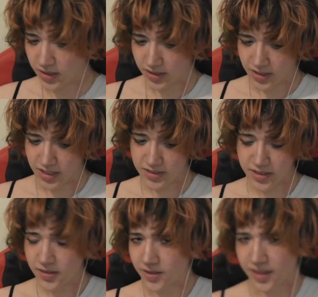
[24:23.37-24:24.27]
It's like
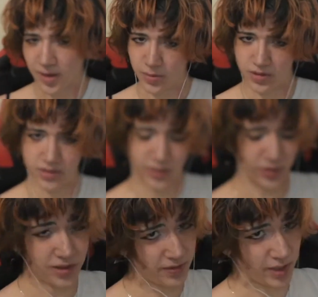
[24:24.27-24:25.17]
a little gamble, and we
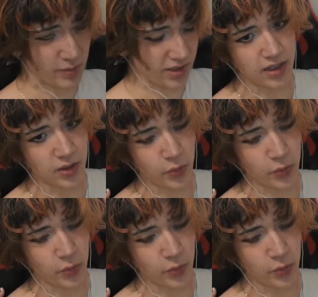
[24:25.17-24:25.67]
love gambling.